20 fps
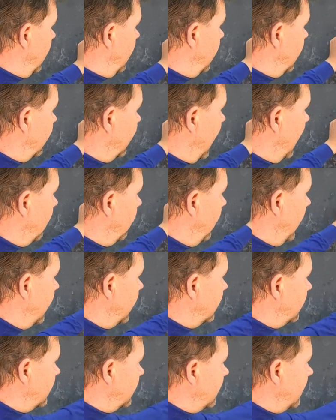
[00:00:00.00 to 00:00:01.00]
that when a
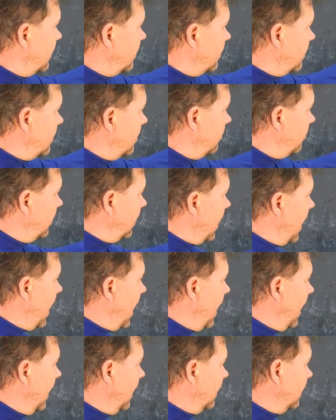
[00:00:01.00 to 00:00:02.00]
system
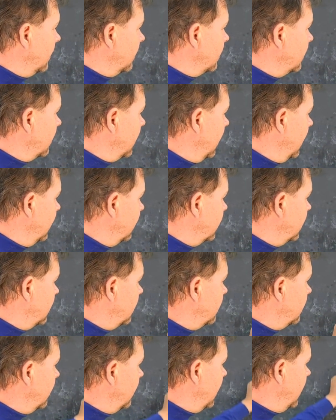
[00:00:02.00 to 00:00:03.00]
lies and
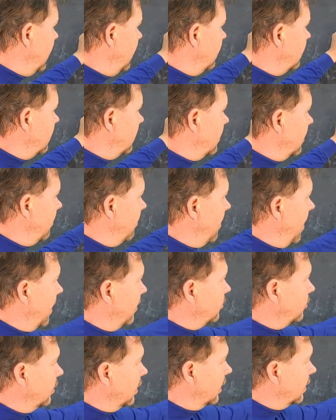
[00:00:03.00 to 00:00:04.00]
says these are the
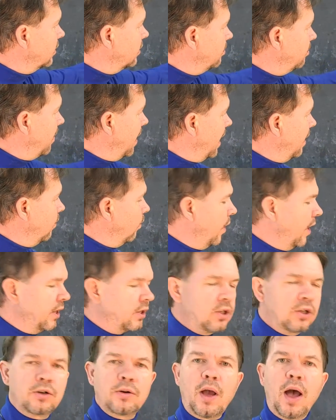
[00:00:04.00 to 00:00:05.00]
metrics by
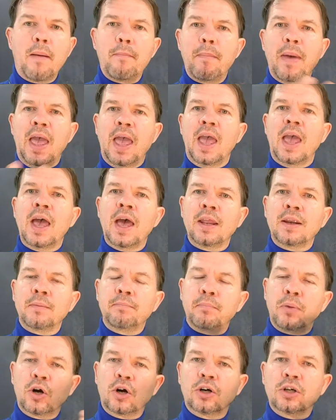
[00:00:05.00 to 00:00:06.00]
which a man, a
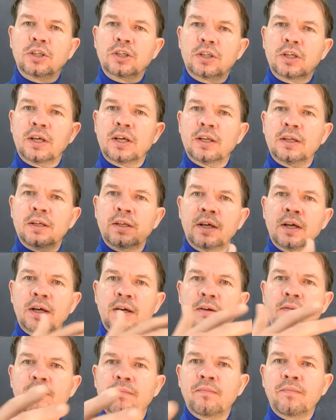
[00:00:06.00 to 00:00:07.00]
person,
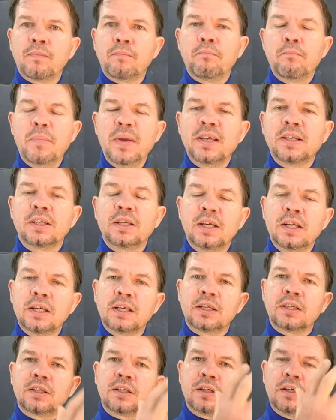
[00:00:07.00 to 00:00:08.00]
a
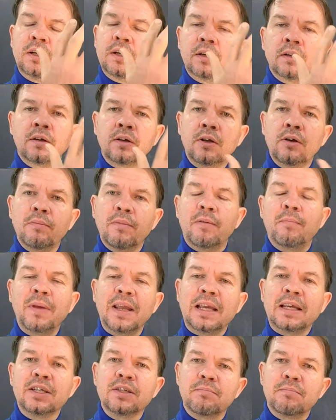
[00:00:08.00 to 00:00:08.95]
business, a human being is